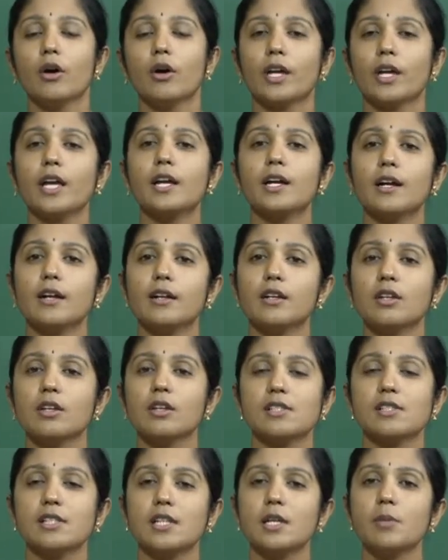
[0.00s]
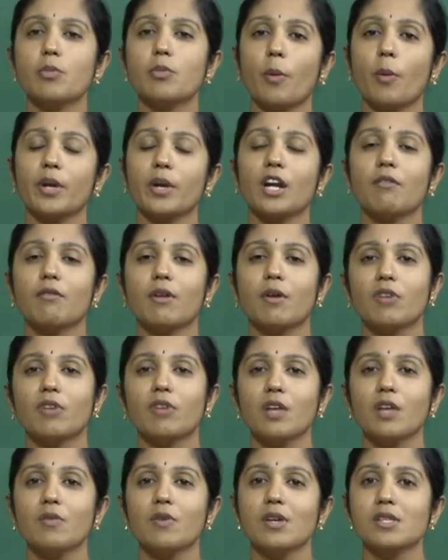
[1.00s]
okay, continuously propagate from
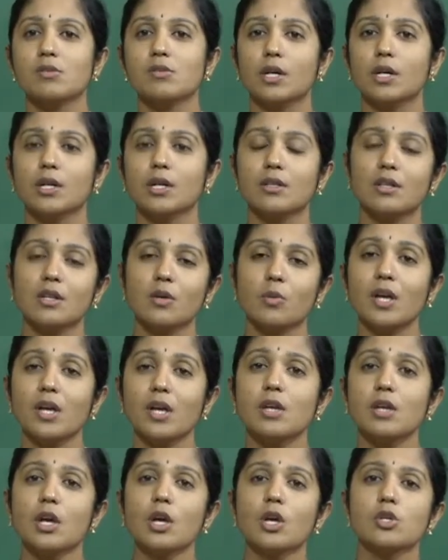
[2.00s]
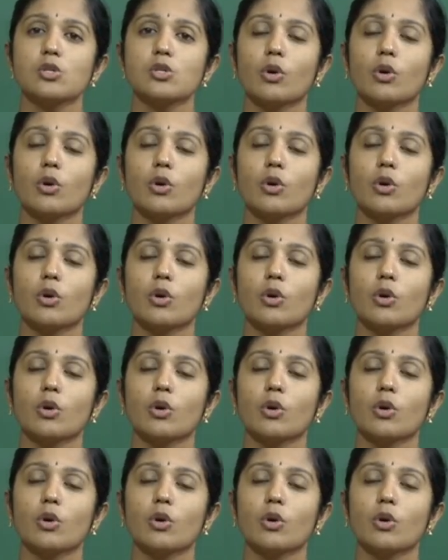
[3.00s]
one device to the other device.